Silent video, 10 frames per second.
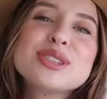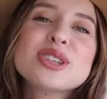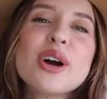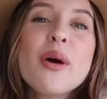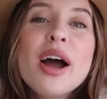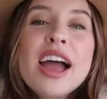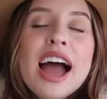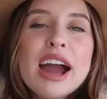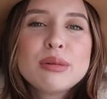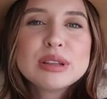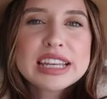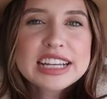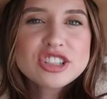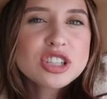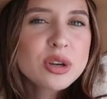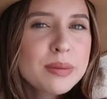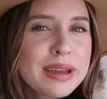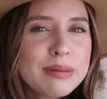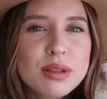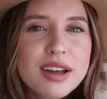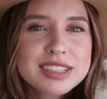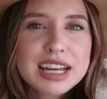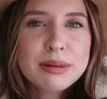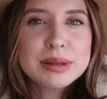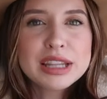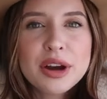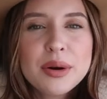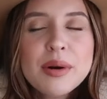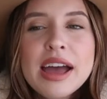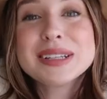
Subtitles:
So I will link just her main blog down below,